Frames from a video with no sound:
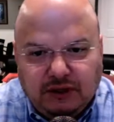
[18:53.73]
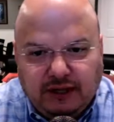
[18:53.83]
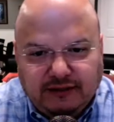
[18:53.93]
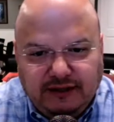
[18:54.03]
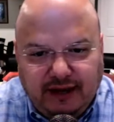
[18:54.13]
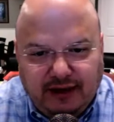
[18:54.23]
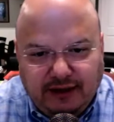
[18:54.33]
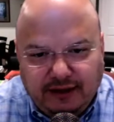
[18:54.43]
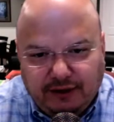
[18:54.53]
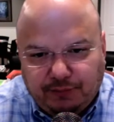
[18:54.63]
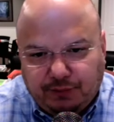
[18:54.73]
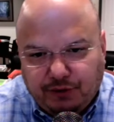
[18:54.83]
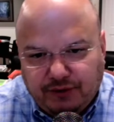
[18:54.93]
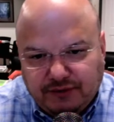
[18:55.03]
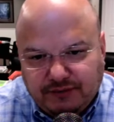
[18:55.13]
like the allied health
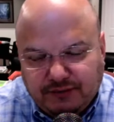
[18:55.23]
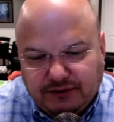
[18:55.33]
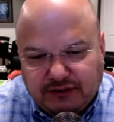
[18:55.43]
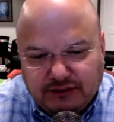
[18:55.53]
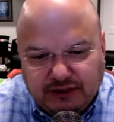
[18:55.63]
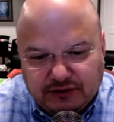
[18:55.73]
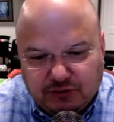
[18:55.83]
programs and things like that.